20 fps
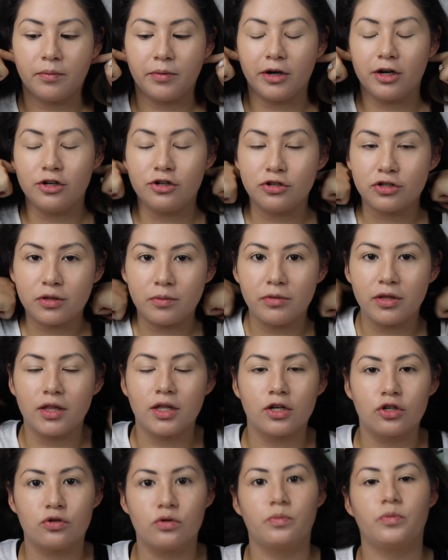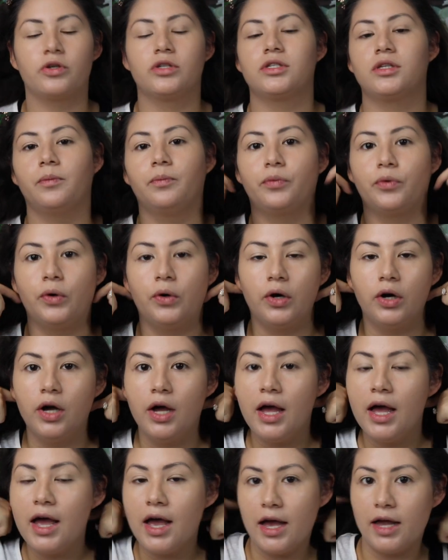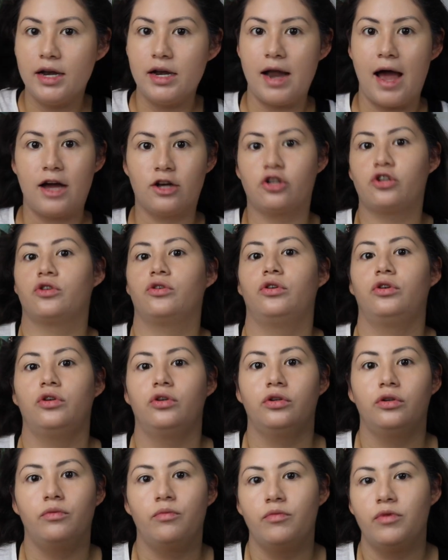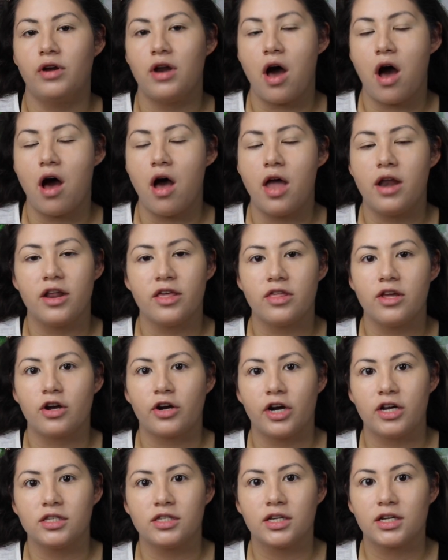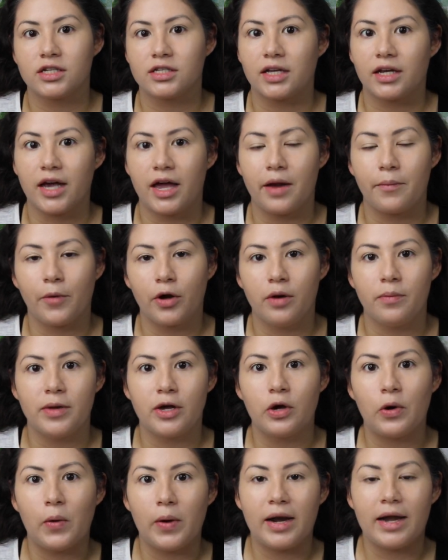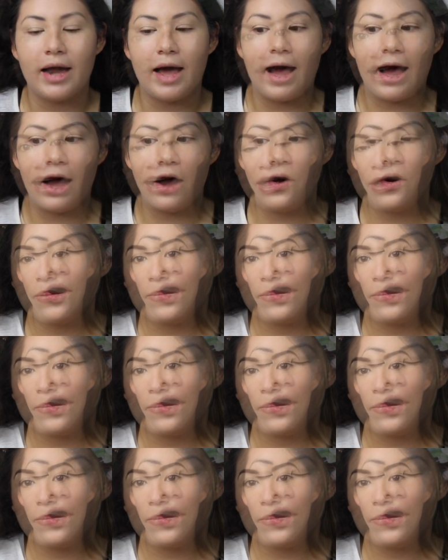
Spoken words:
I'm going to do something like super simple, natural, not anything crazy because again, I'm going to be going out.